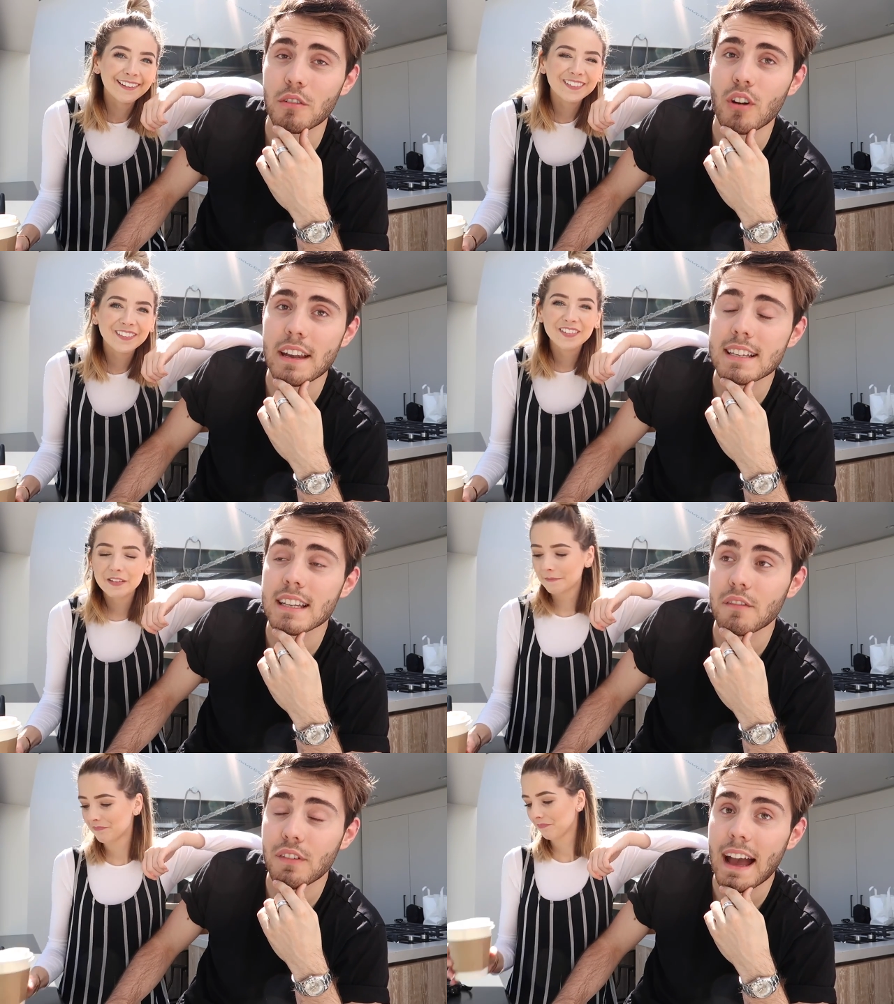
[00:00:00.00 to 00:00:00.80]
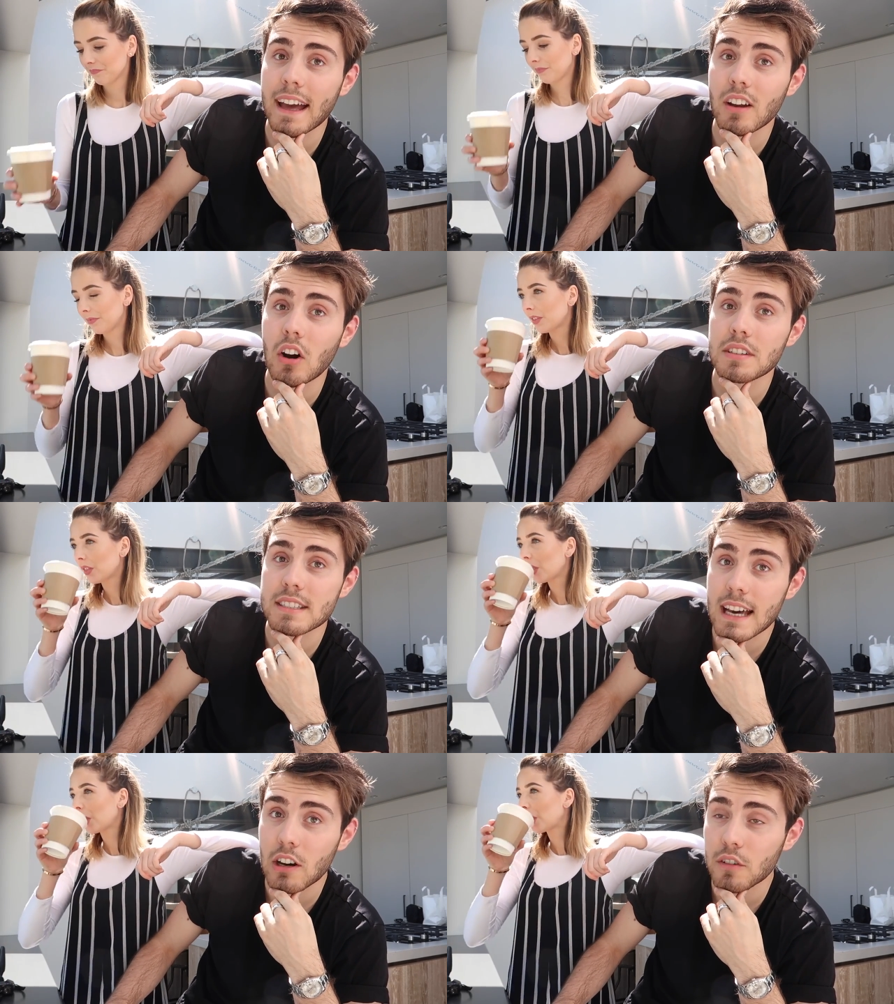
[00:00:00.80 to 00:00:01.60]
Speaker 1: We rented a van
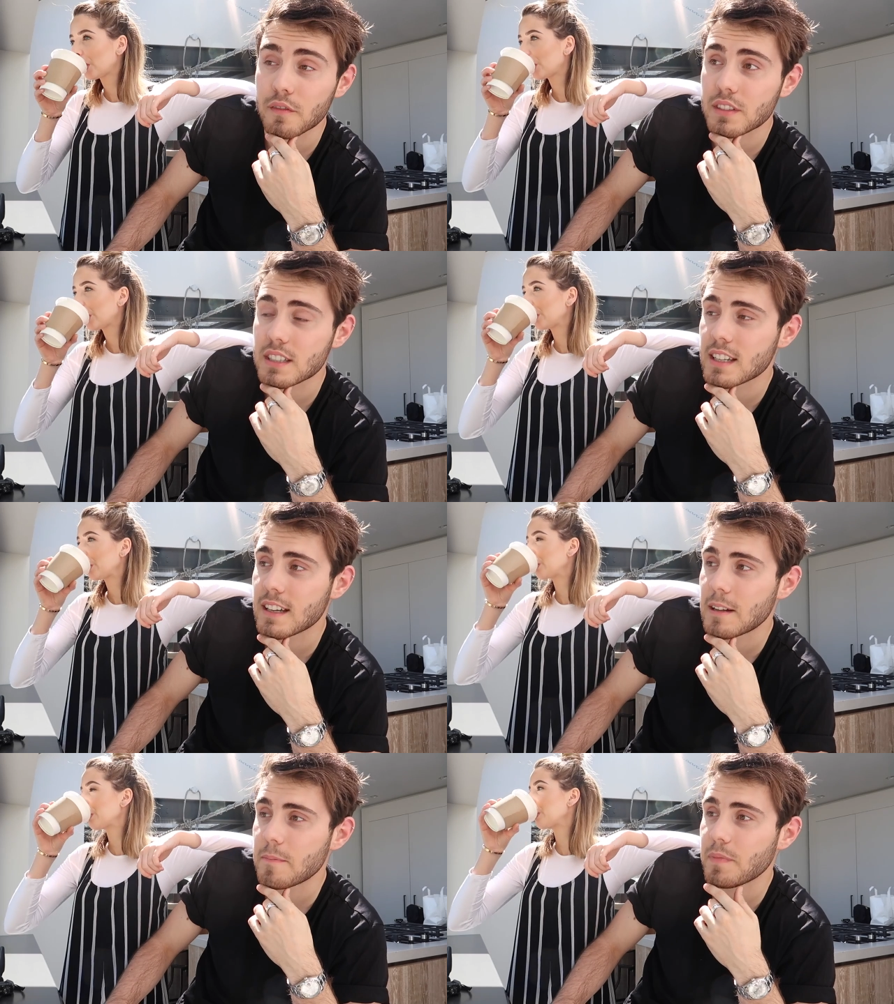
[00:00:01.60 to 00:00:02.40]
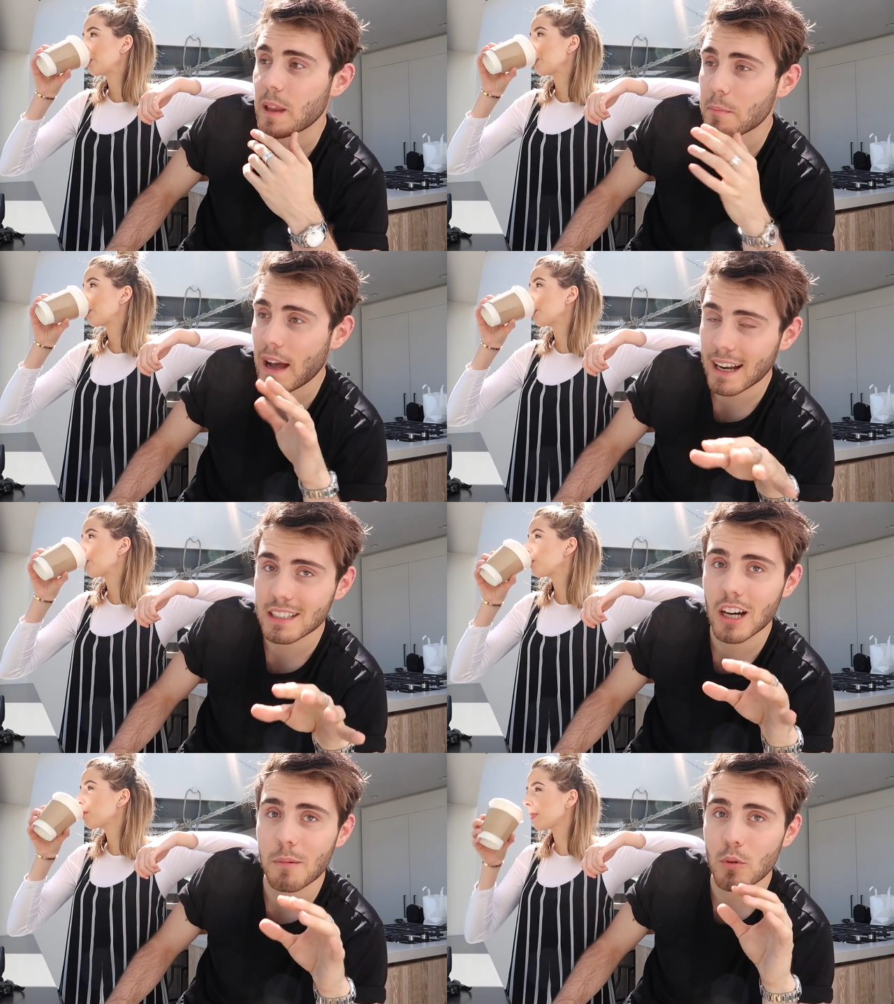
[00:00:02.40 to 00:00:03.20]
ourselves
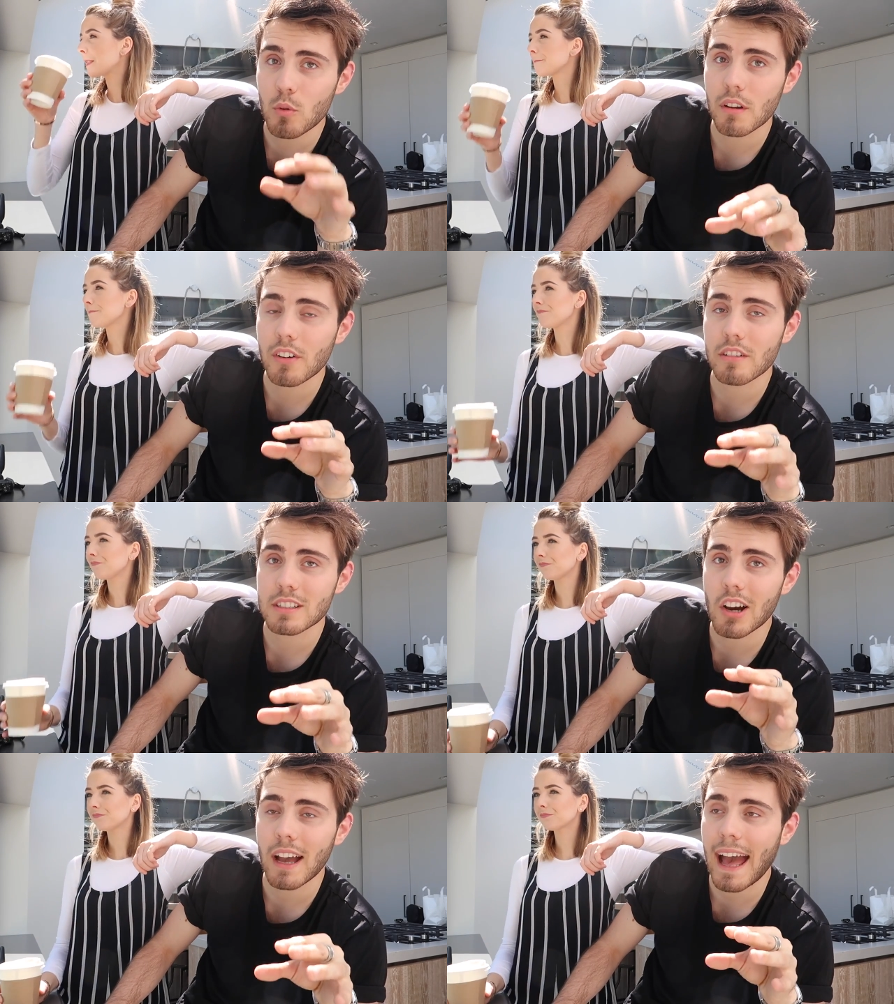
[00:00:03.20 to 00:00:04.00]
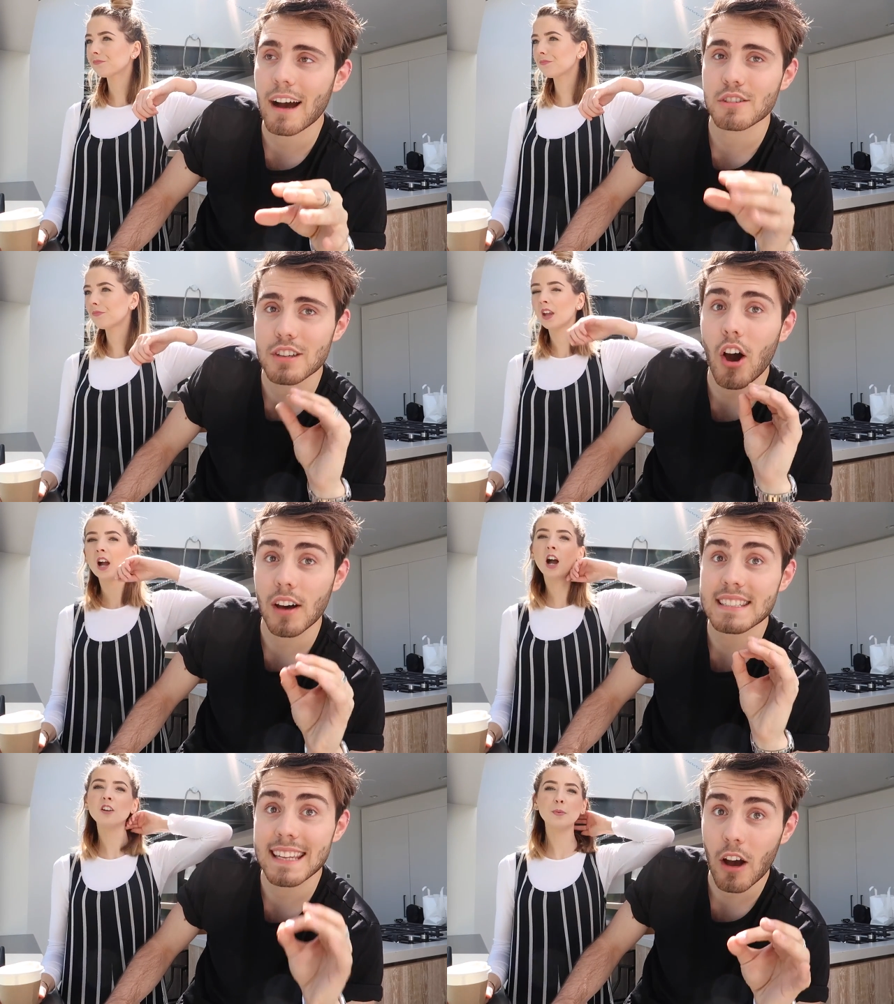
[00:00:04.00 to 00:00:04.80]
packed up all of our entire house
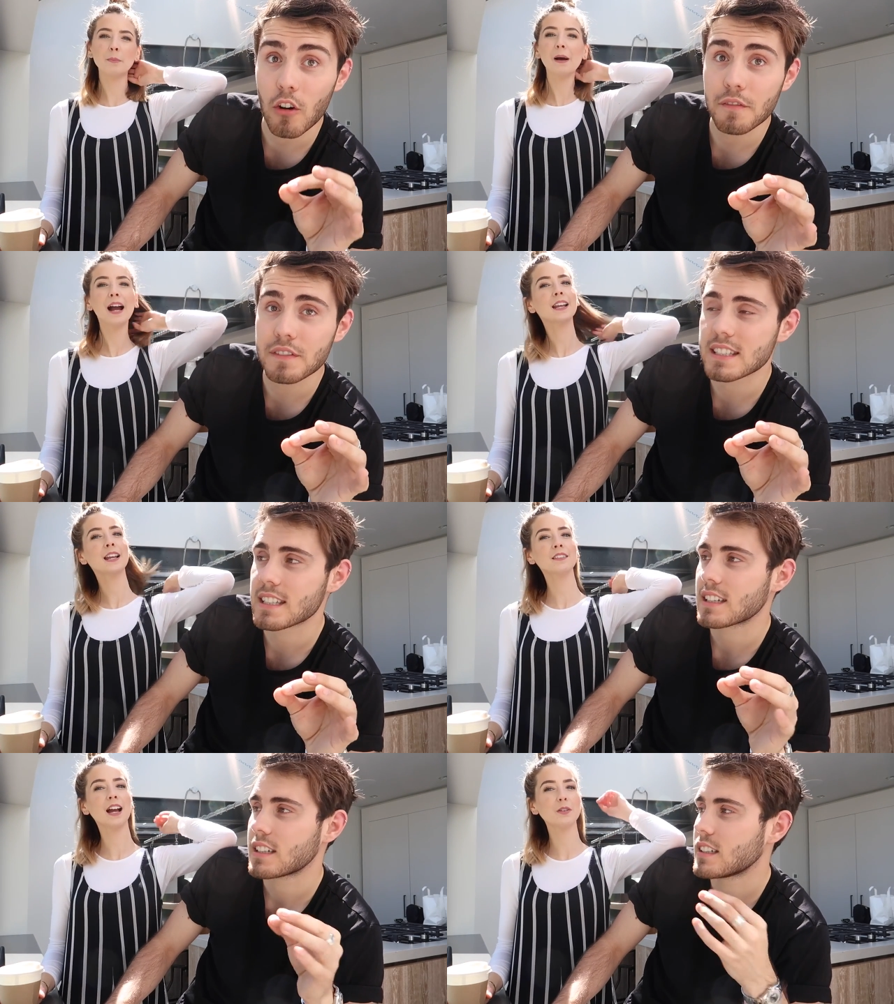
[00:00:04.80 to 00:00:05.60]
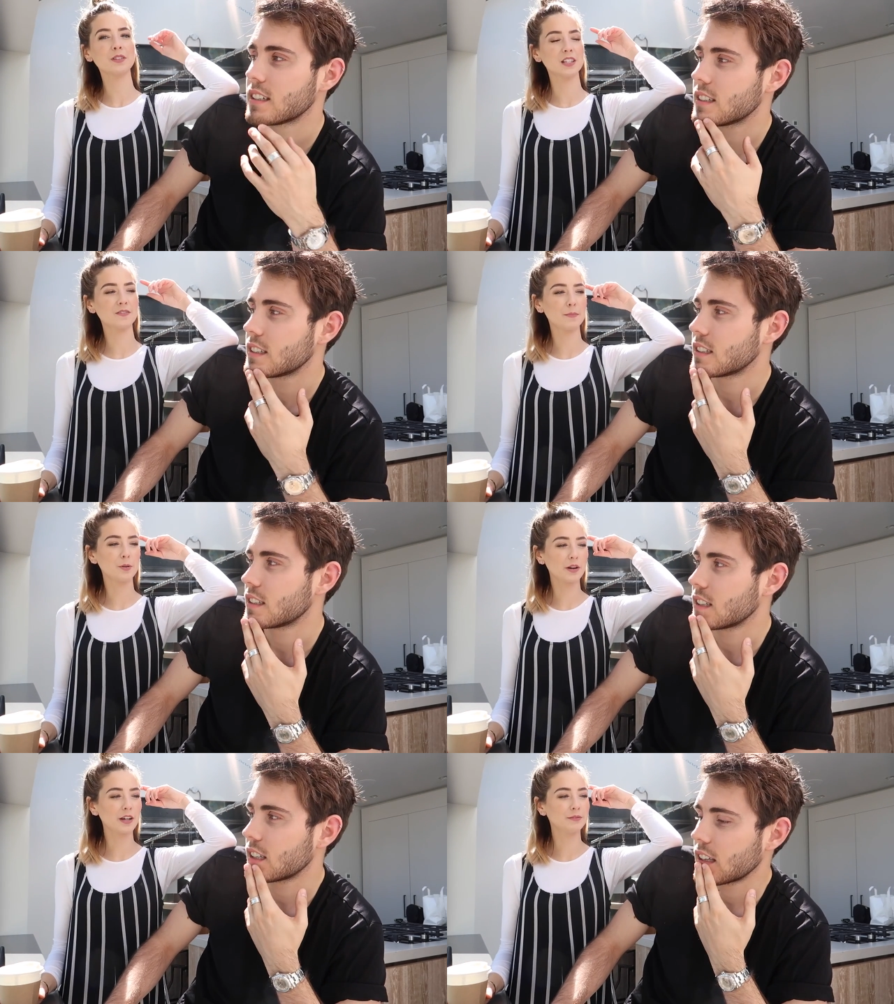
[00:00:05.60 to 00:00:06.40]
ourselves. I've been
Speaker 2: packing the house since
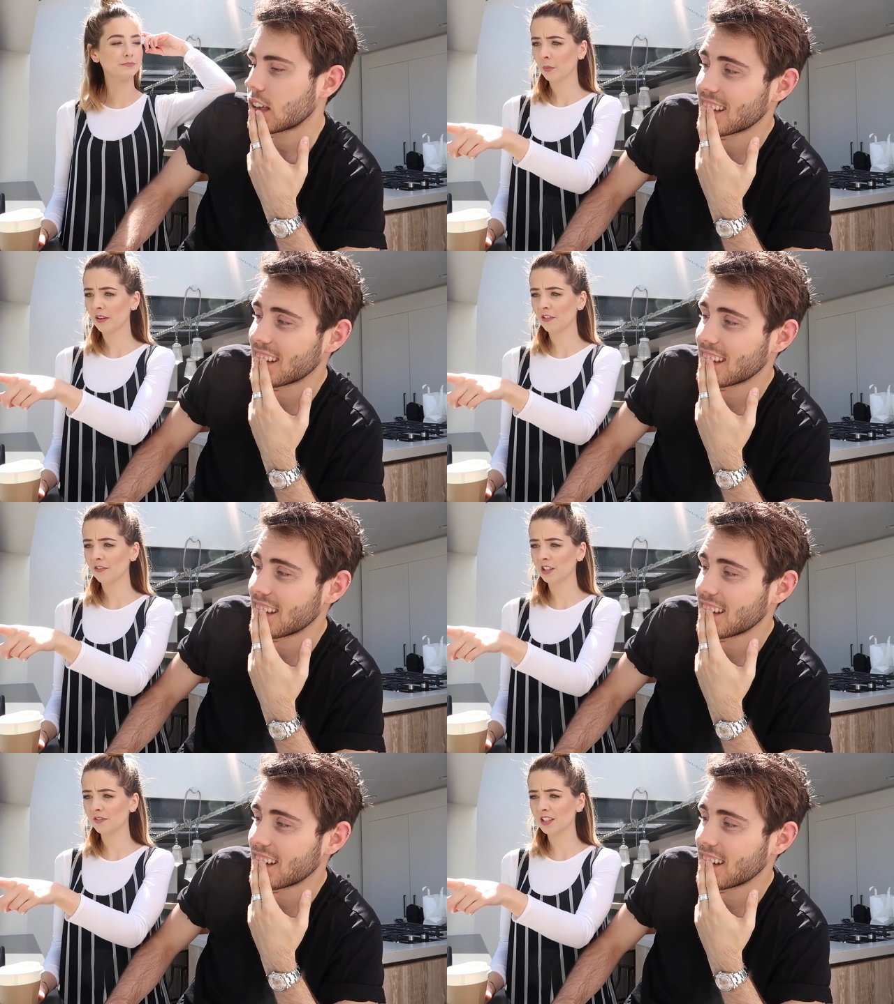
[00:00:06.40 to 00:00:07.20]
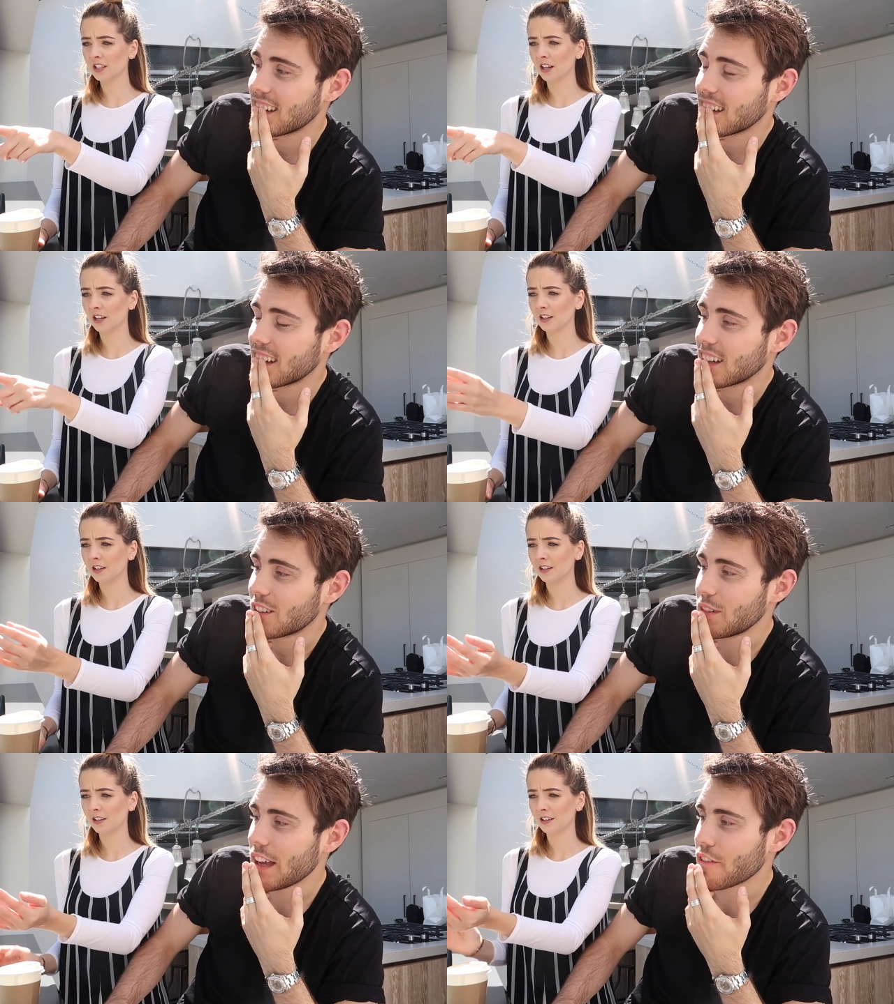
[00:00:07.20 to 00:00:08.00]
February. We have our first visitor.
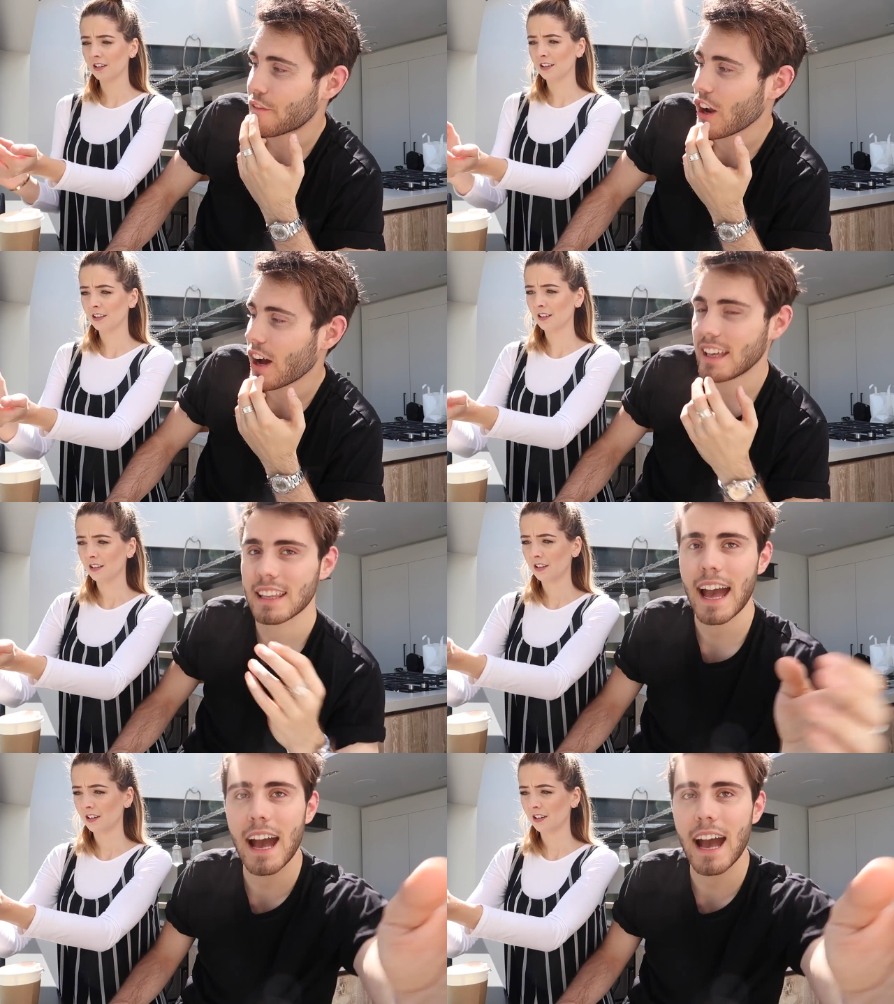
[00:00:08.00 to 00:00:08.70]
Speaker 1: We have a fly in the